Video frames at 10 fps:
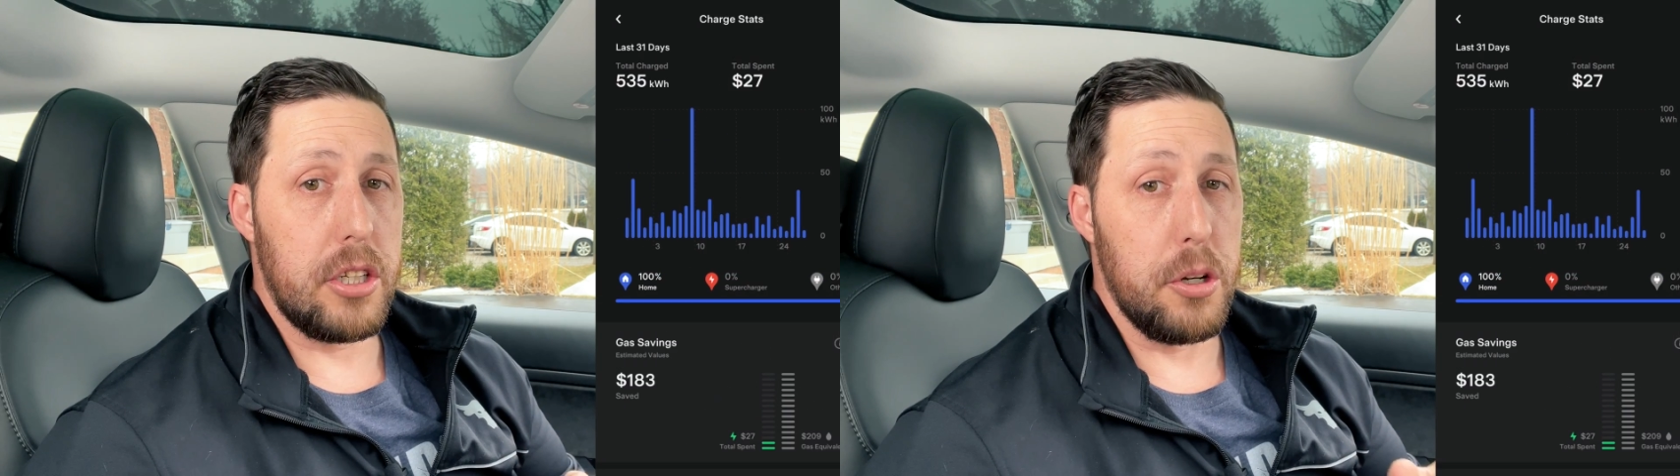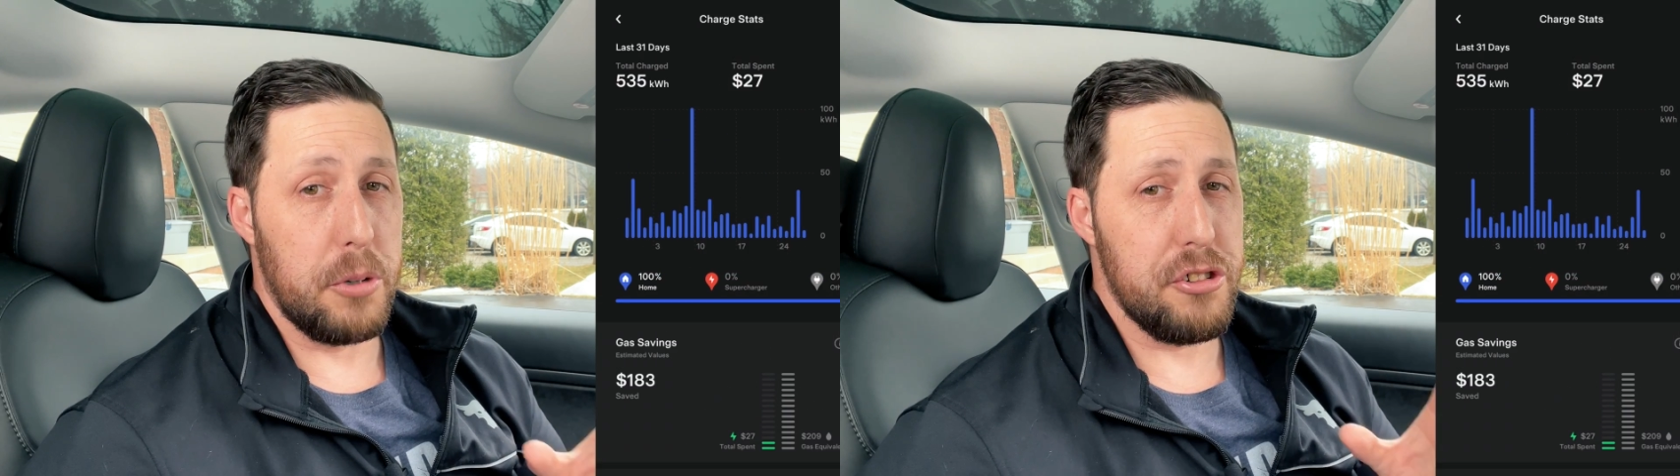
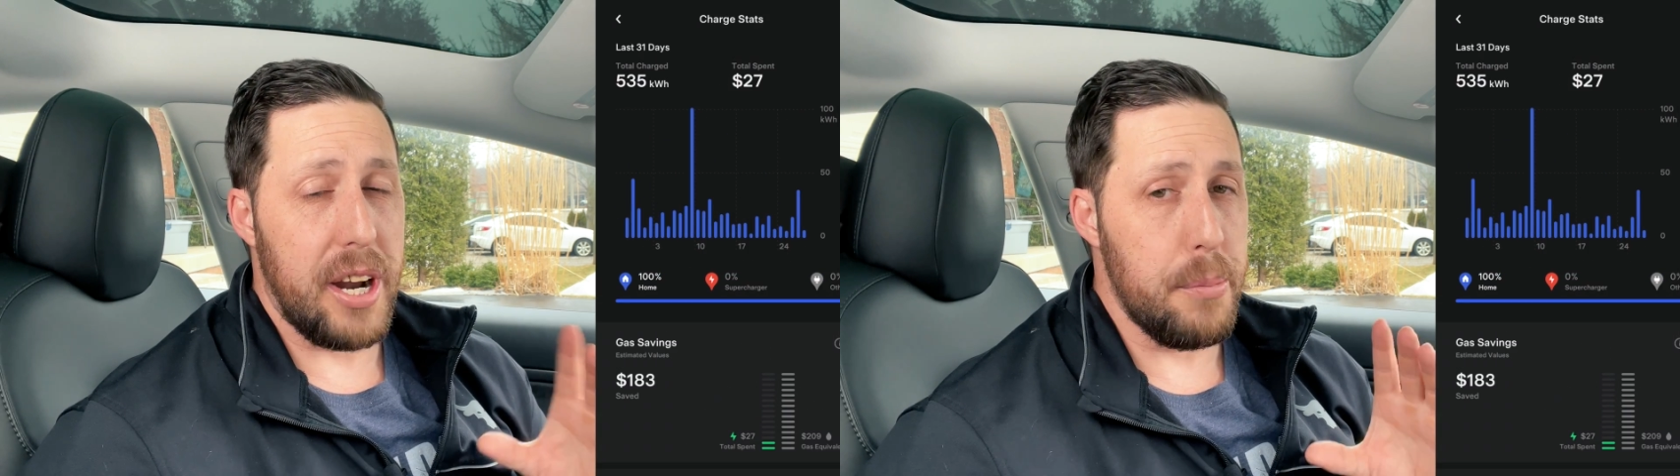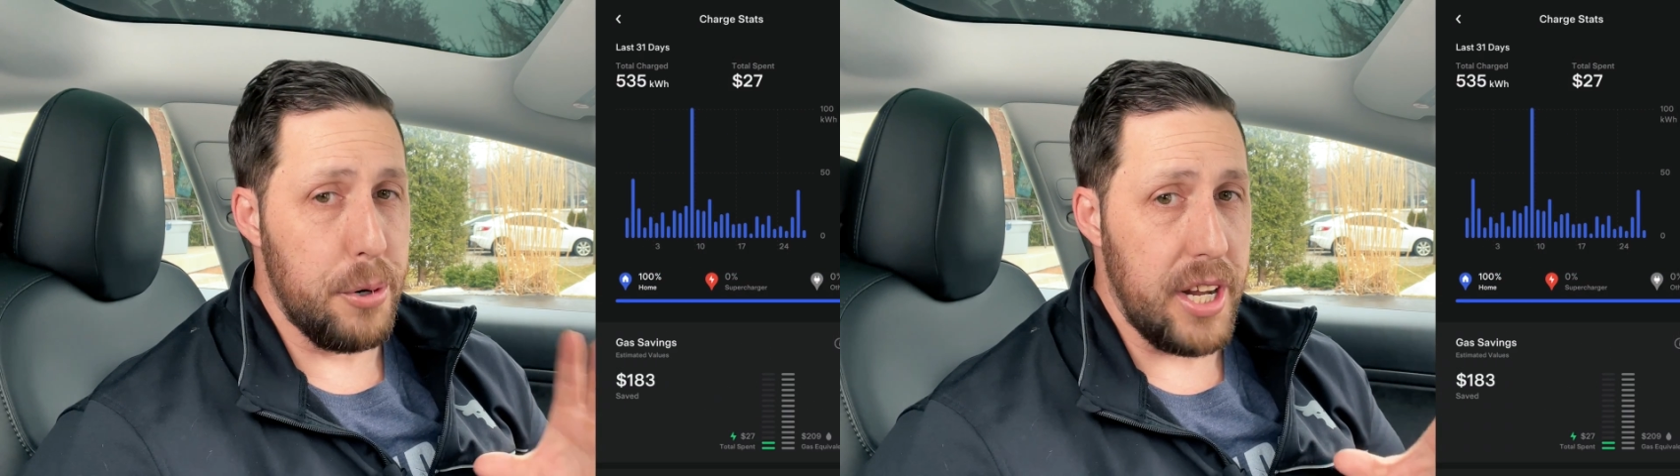to try
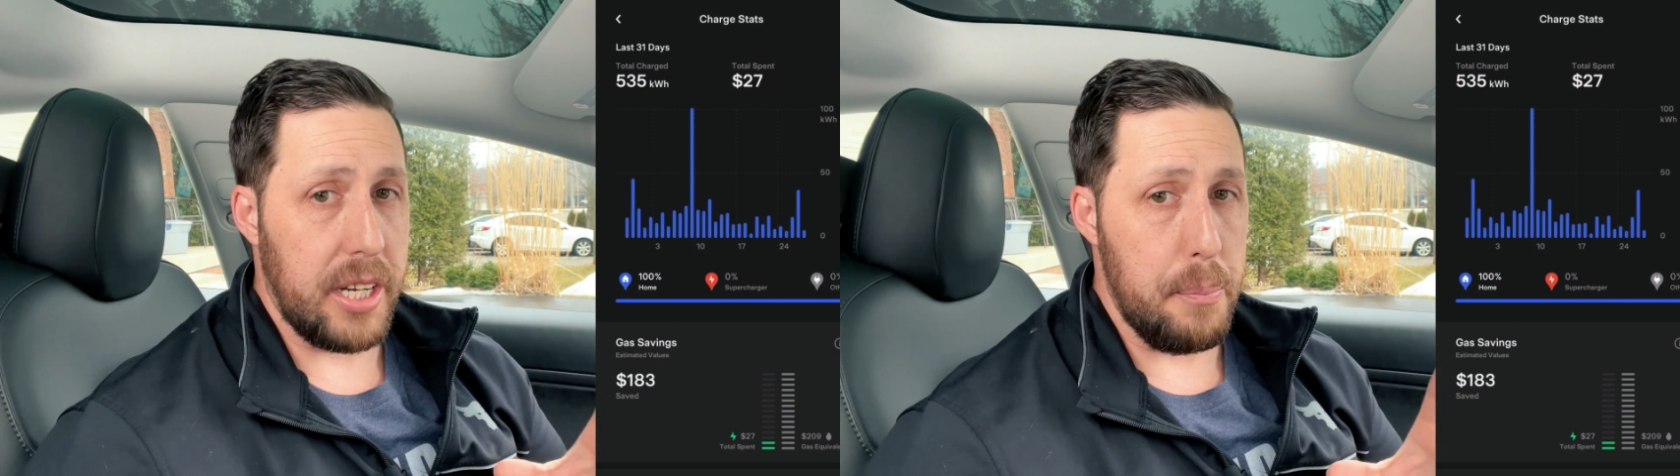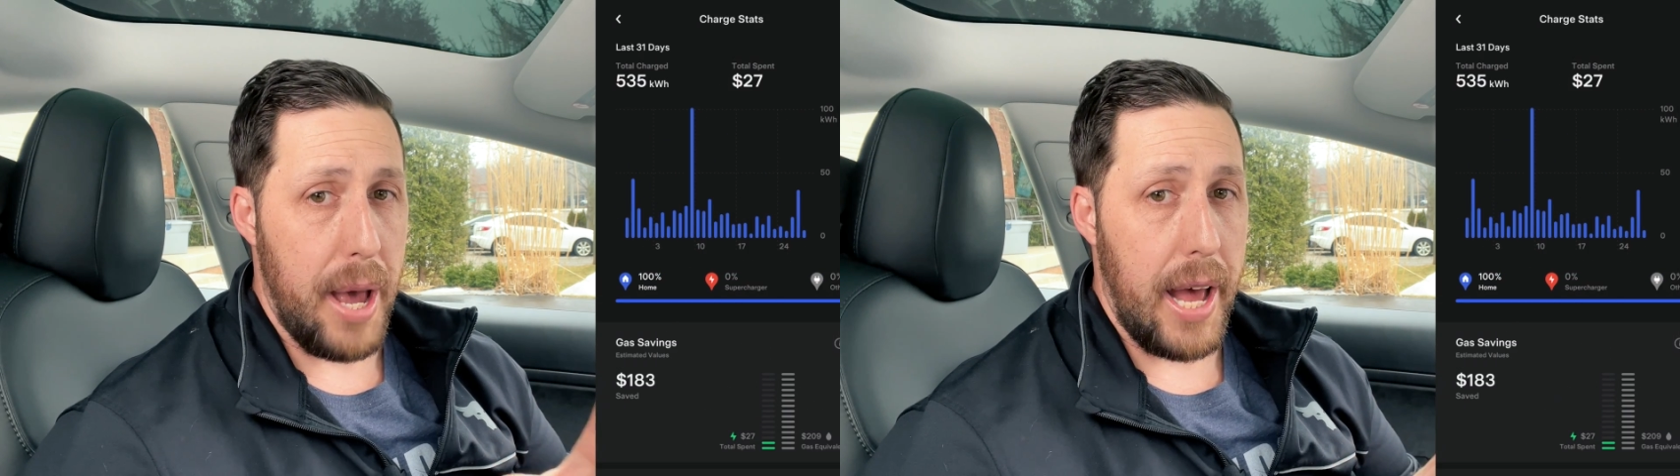to predict
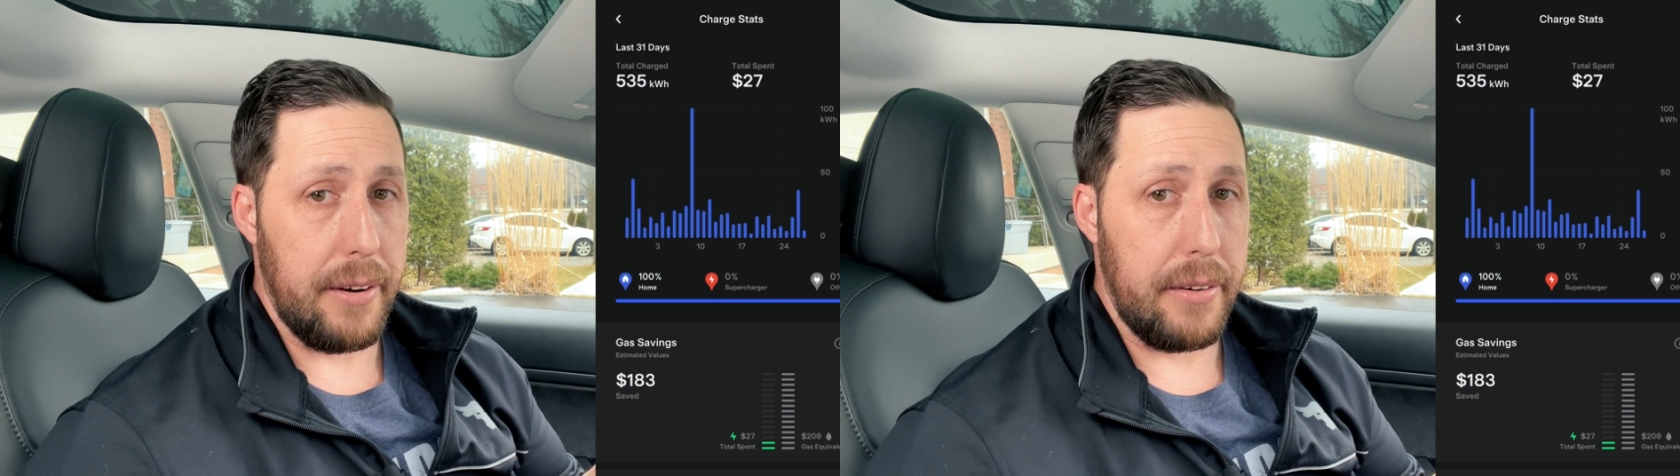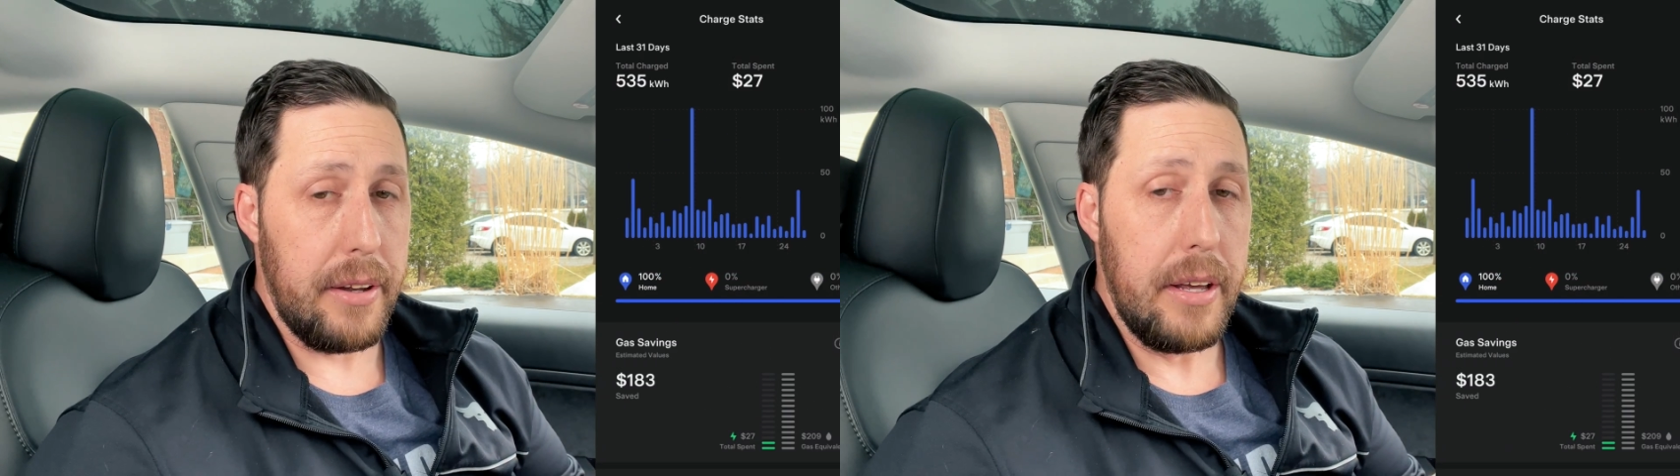a pattern.